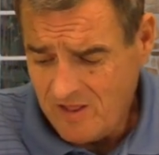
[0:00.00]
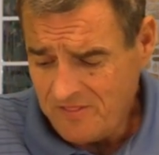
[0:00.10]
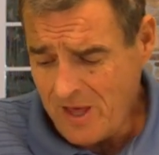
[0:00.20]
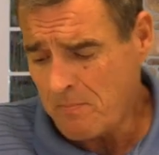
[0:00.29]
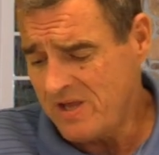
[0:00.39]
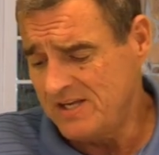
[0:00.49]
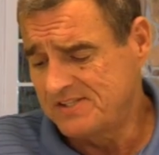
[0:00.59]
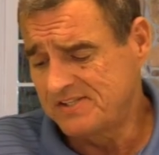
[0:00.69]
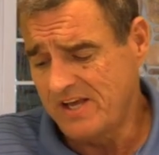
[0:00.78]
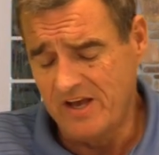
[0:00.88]
that being
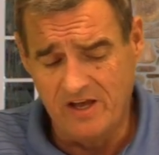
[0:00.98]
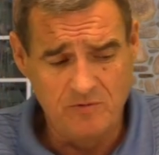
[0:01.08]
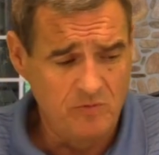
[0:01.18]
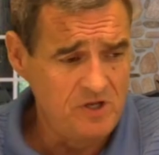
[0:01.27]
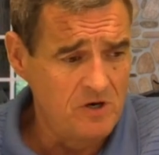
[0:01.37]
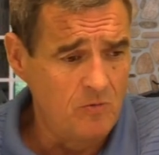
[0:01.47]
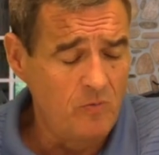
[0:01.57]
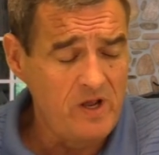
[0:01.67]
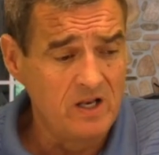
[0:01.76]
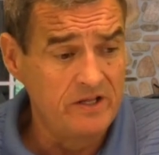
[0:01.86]
said, you know,
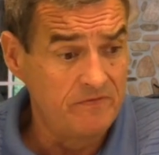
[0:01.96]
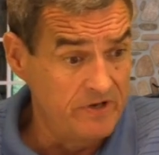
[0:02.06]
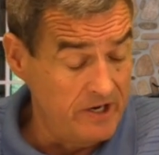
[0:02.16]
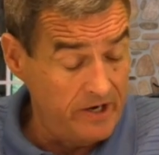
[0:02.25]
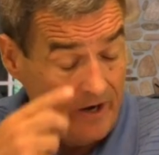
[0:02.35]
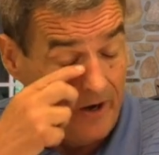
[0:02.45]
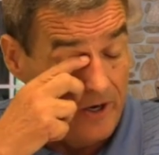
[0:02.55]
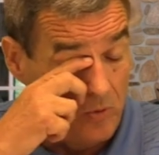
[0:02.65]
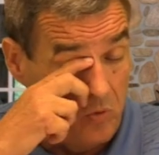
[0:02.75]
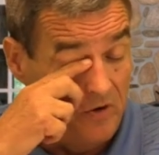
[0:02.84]
we live in an
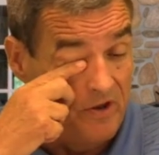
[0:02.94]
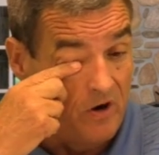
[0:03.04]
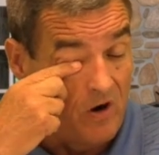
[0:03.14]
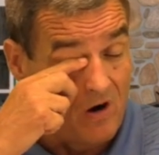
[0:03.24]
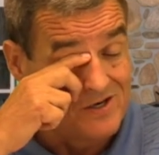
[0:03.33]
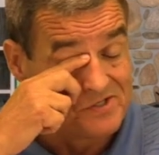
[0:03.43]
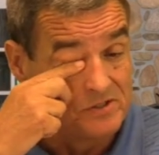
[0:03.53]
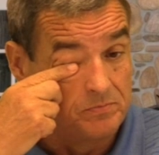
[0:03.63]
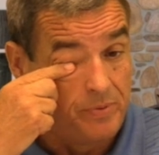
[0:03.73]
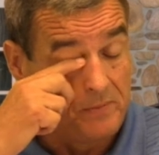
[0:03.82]
area where there are
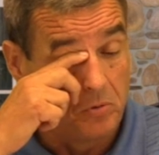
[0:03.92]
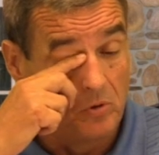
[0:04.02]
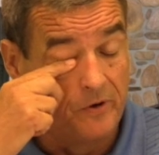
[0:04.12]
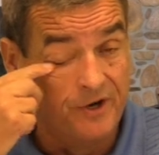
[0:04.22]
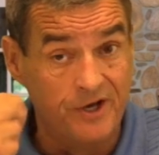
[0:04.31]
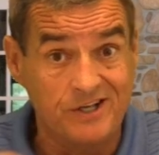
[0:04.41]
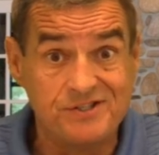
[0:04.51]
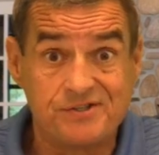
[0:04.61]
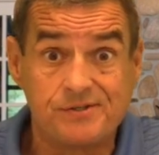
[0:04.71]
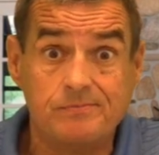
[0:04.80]
some people who are
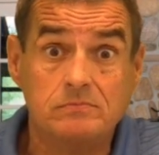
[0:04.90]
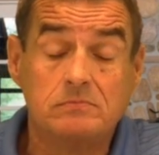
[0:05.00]
nuts.